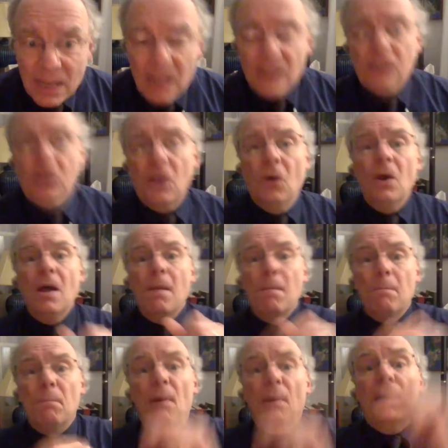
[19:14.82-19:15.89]
So,
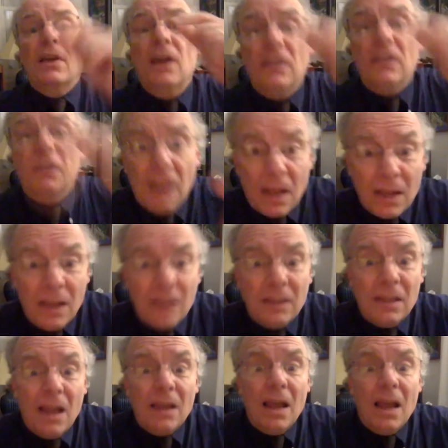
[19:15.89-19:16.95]

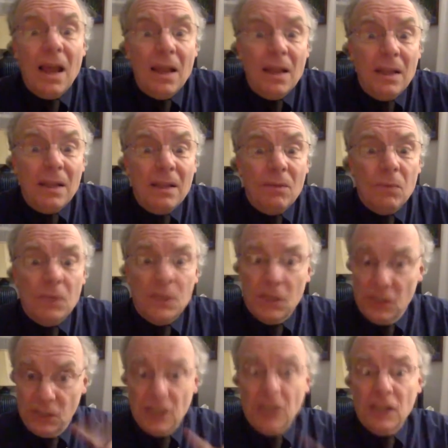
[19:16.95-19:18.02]
bakataka-taka, which is
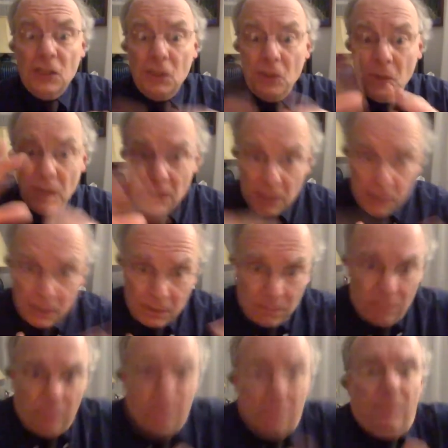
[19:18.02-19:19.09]
6 units.
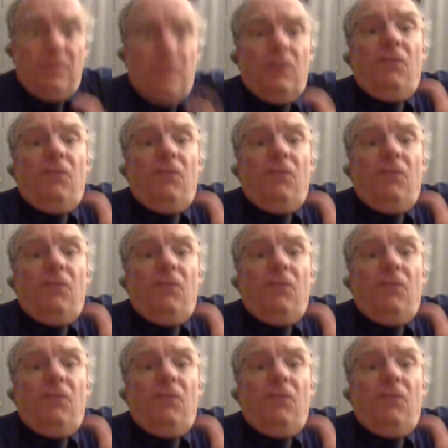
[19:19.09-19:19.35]
You